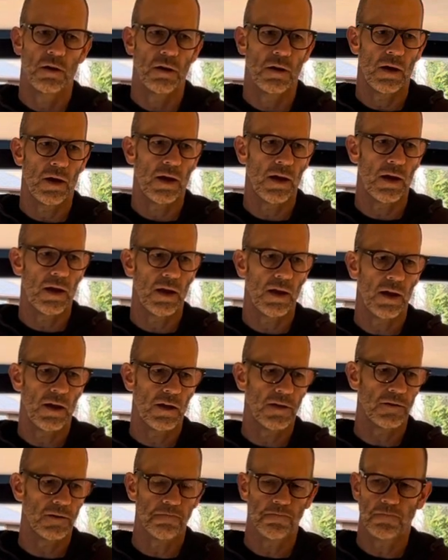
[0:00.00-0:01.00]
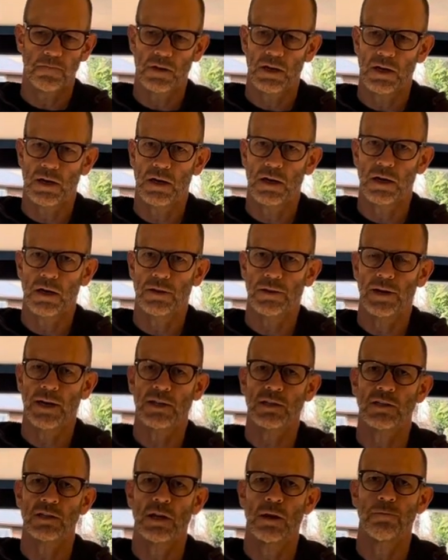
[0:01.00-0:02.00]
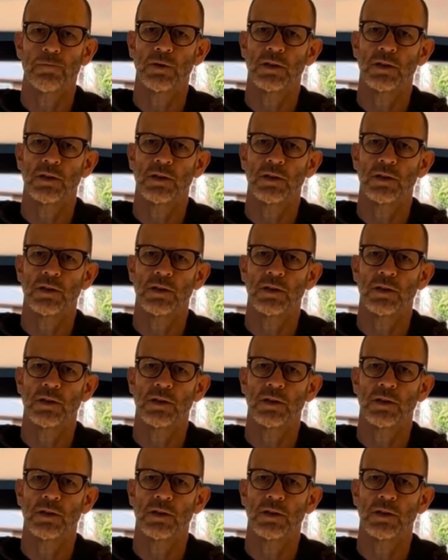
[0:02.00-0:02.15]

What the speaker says: And the next step